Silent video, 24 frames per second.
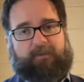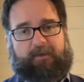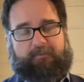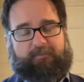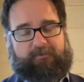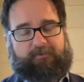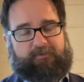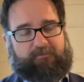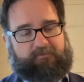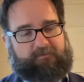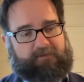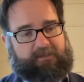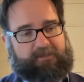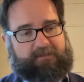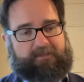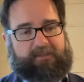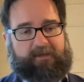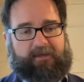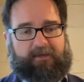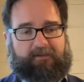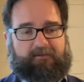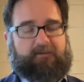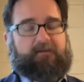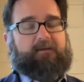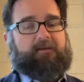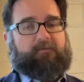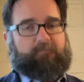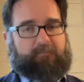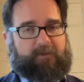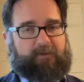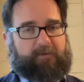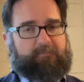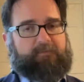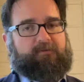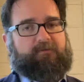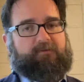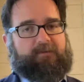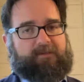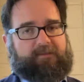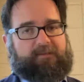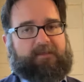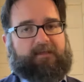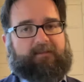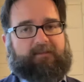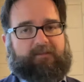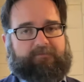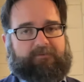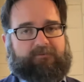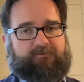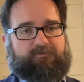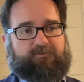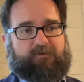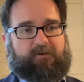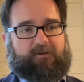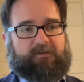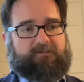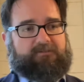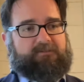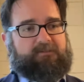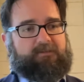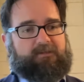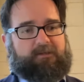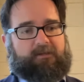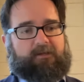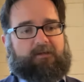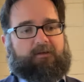maybe you need that living trust.